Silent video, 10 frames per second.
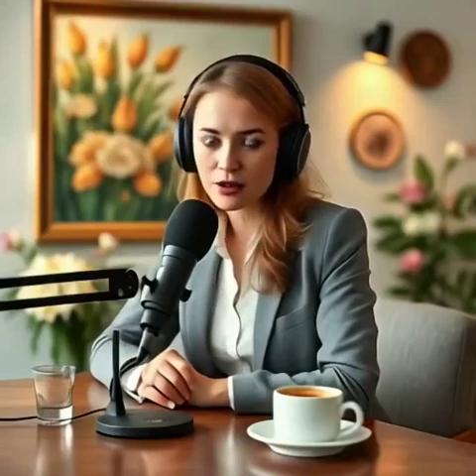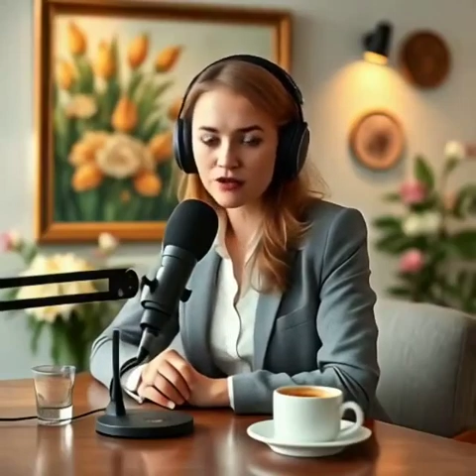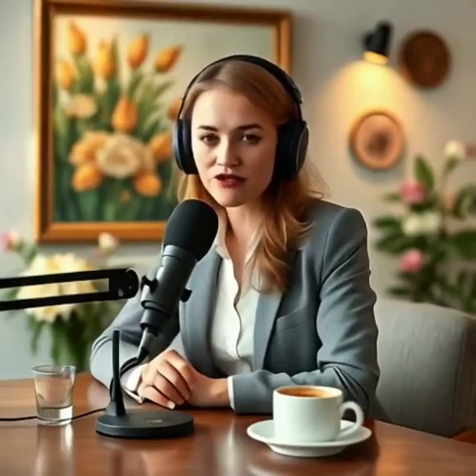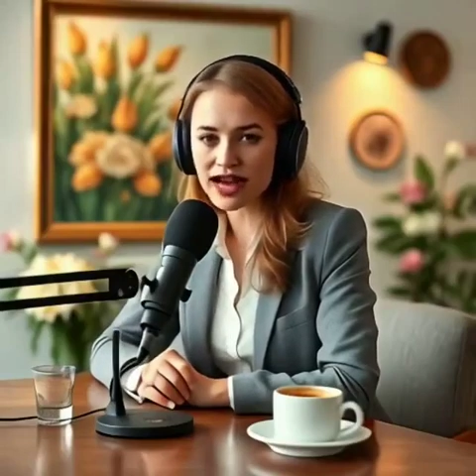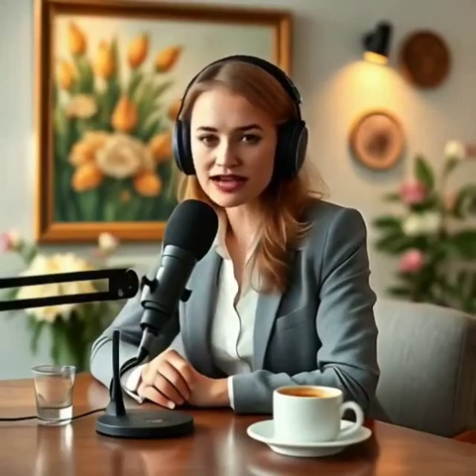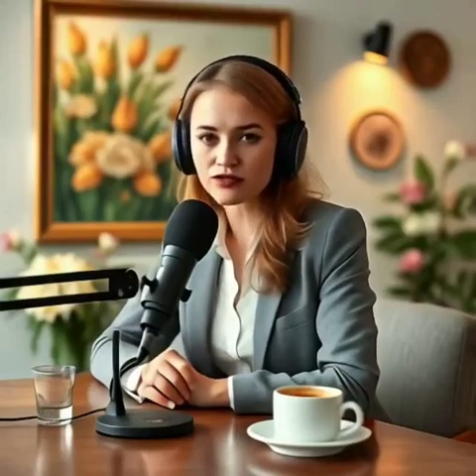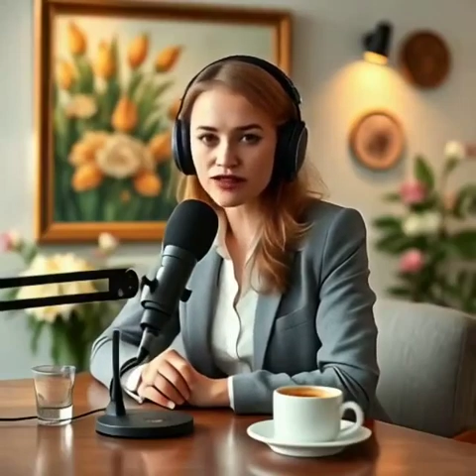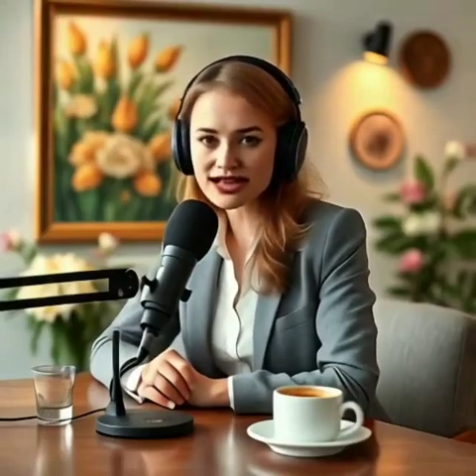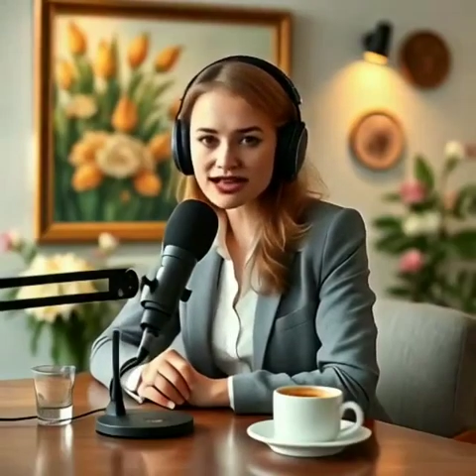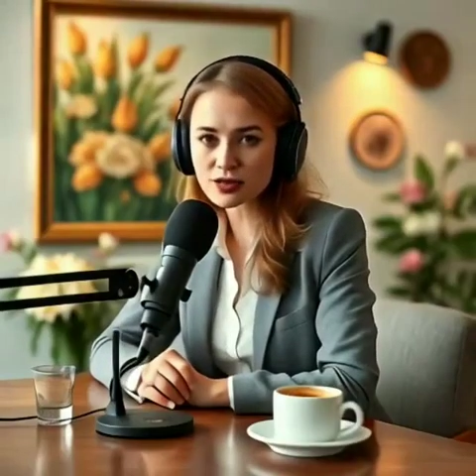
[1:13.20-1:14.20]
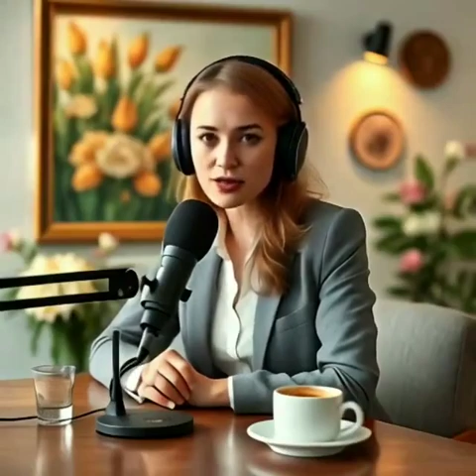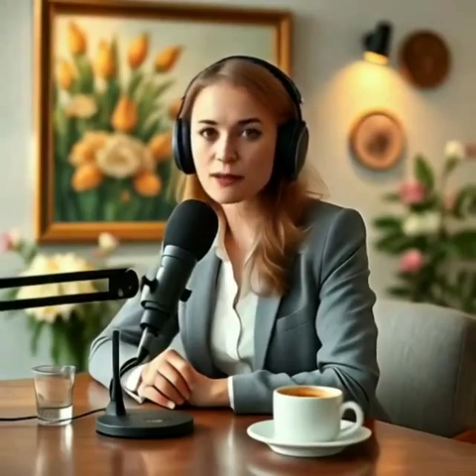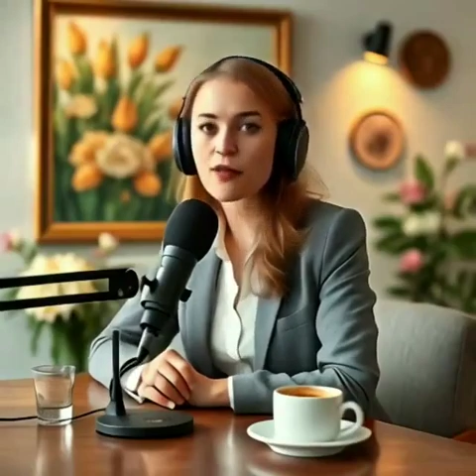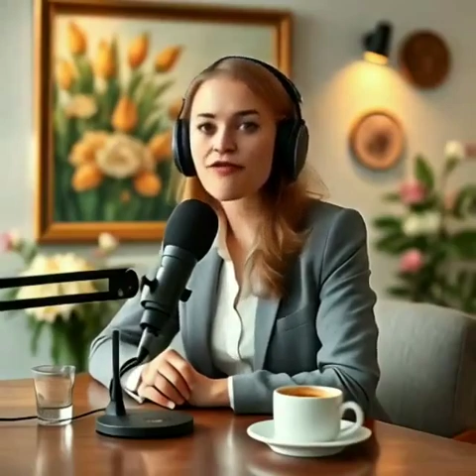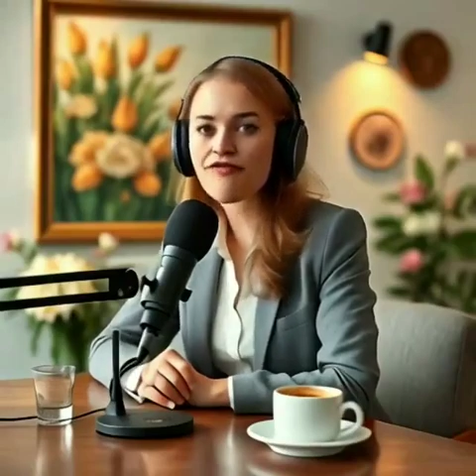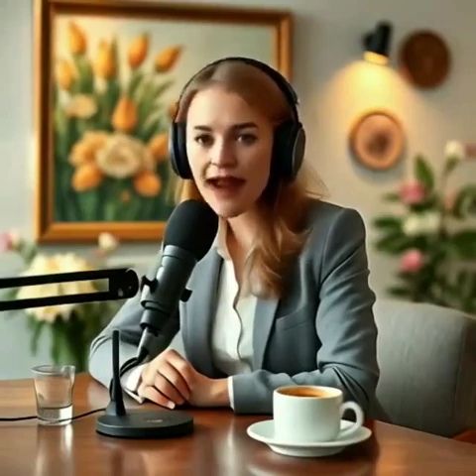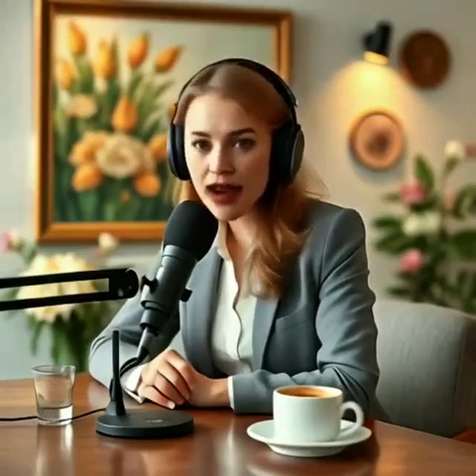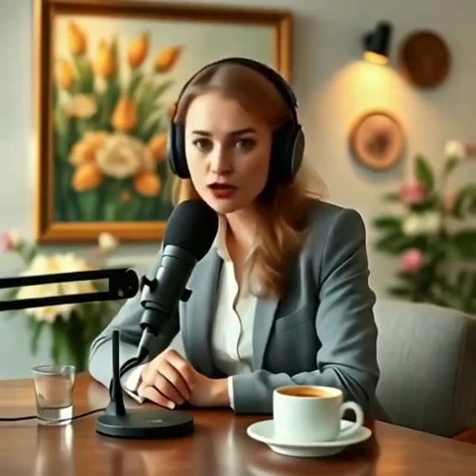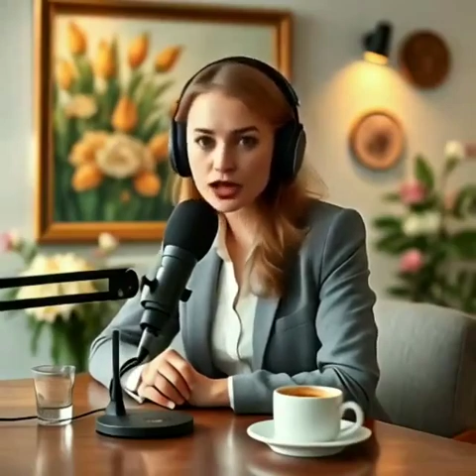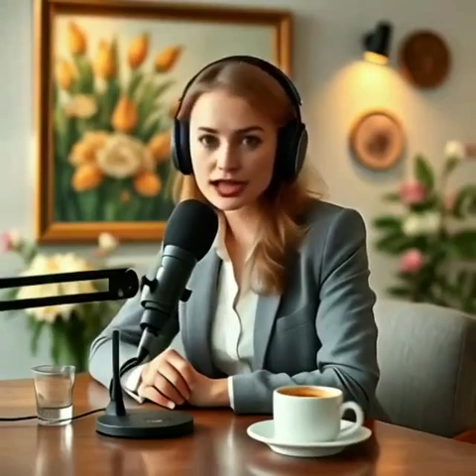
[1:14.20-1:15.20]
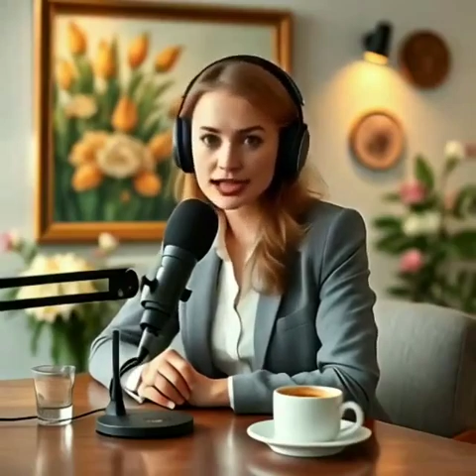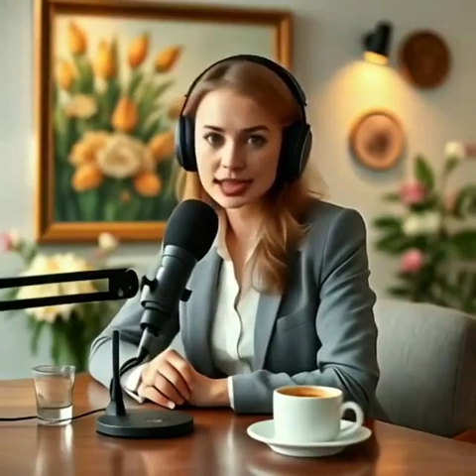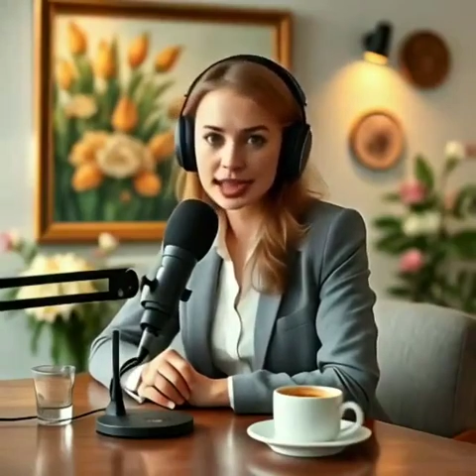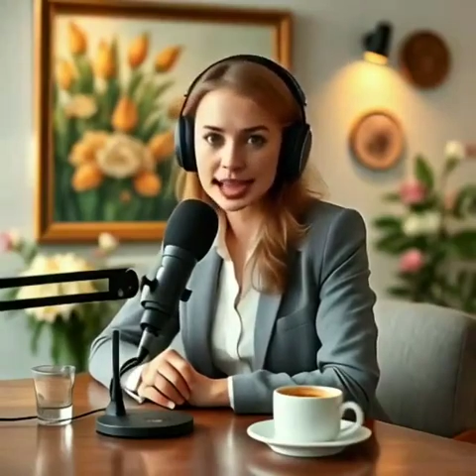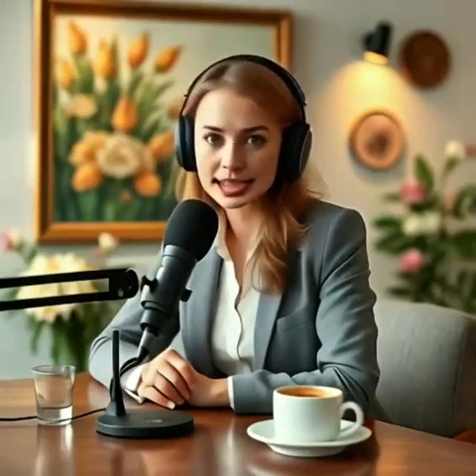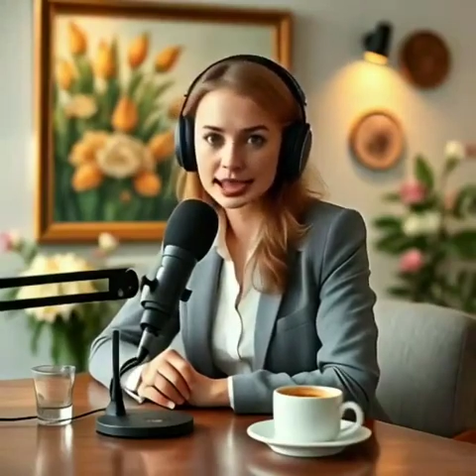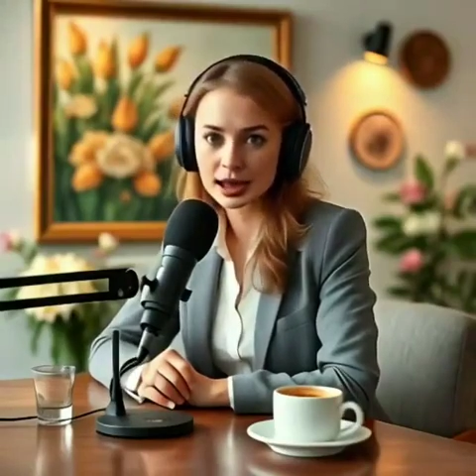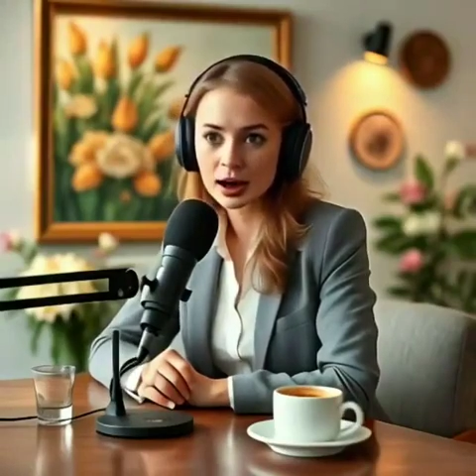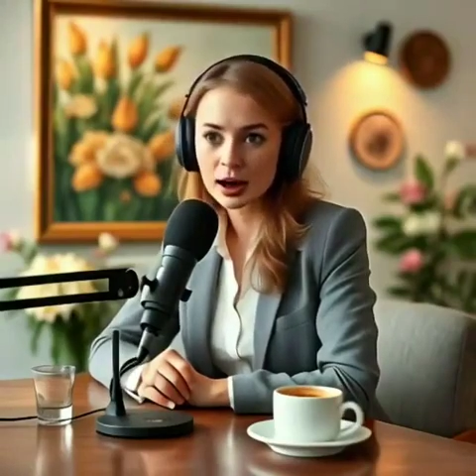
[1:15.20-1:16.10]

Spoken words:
providing readers with a profound understanding